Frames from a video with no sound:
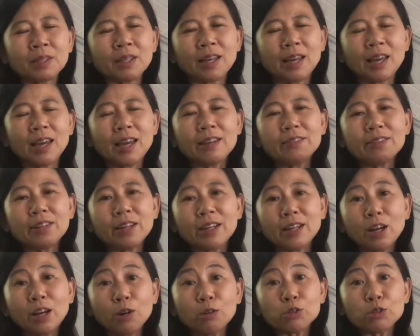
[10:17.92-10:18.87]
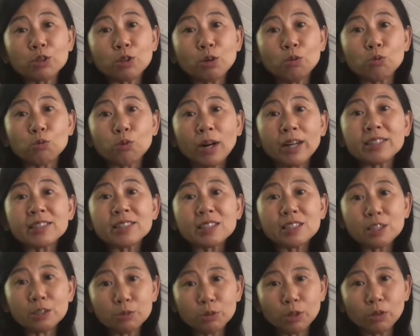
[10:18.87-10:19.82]
And then also
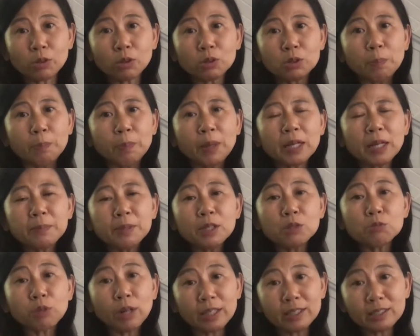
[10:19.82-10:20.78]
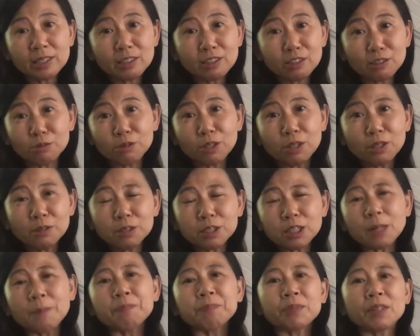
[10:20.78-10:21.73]
rice cereal, those baby rice
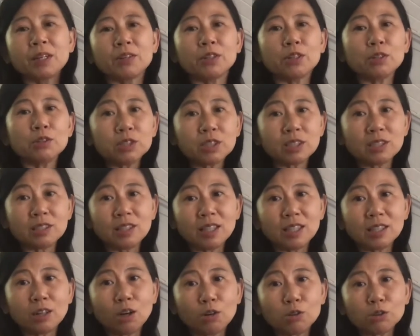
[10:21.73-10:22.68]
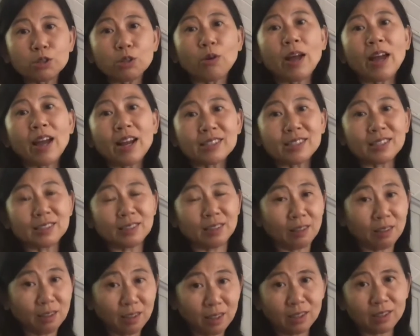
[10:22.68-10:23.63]
cereals, those things also act as a
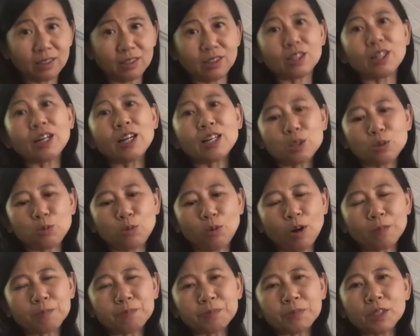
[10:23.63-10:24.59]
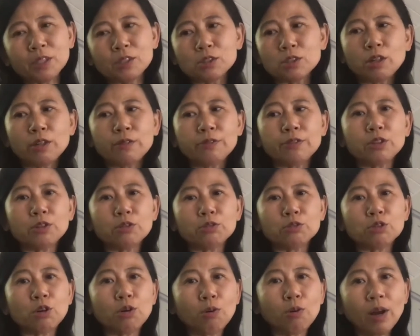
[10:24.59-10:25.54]
thickener as well. So if you
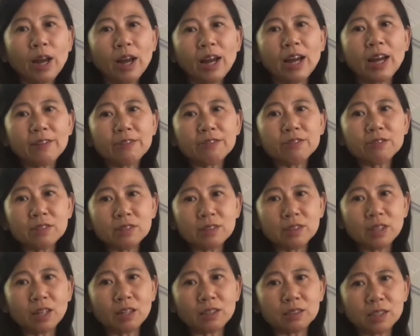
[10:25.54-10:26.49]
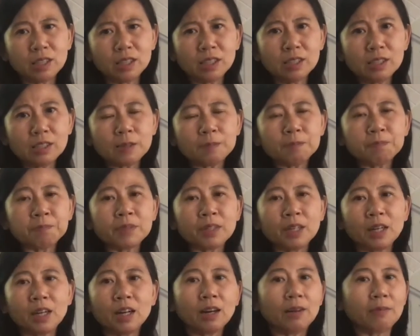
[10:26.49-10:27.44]
don't have these,
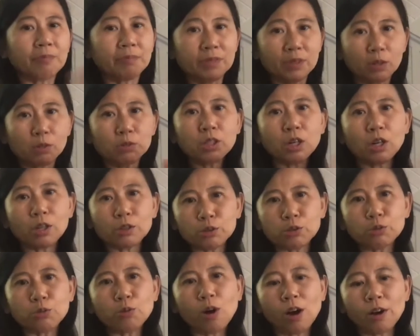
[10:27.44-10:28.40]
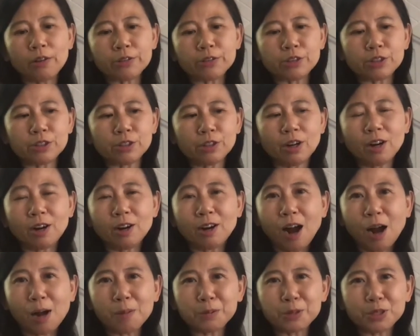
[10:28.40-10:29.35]
those are two other
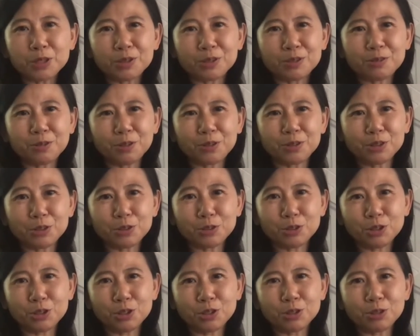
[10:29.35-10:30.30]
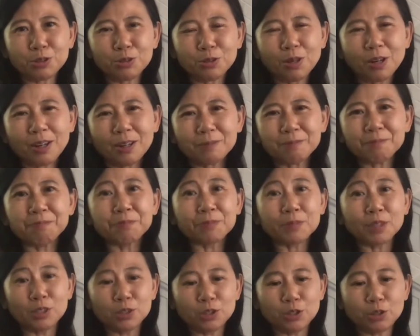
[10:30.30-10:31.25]
options for you
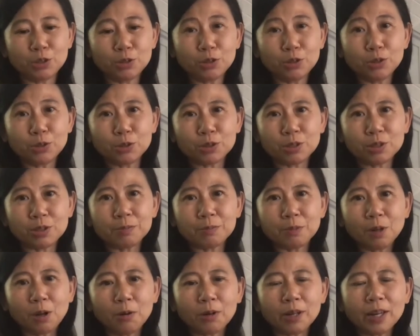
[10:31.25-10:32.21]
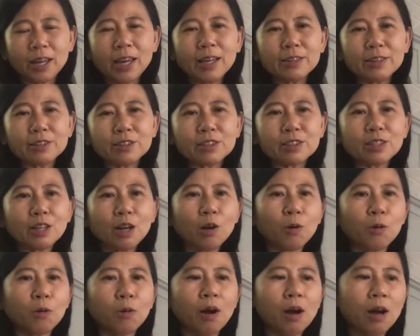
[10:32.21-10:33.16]
to use. Okay,
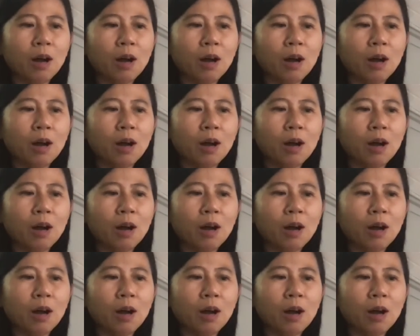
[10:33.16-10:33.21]
so